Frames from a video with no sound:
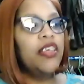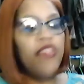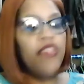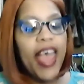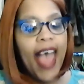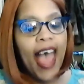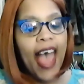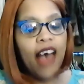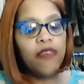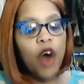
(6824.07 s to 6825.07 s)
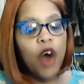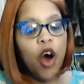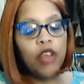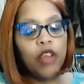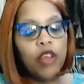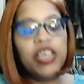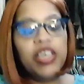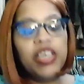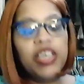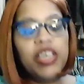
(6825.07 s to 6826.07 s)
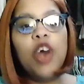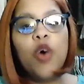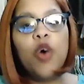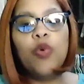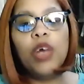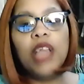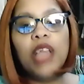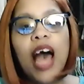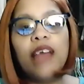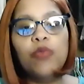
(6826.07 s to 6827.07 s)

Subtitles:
they have all of even though a lot